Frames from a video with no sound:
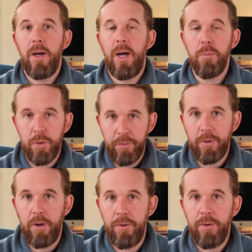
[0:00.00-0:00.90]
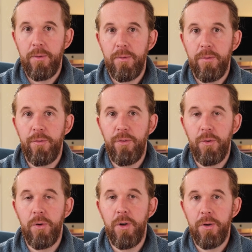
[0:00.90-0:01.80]
I would have gone
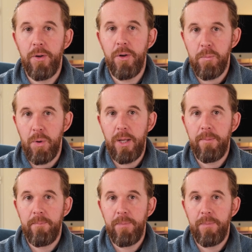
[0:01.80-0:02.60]
for an umbrella.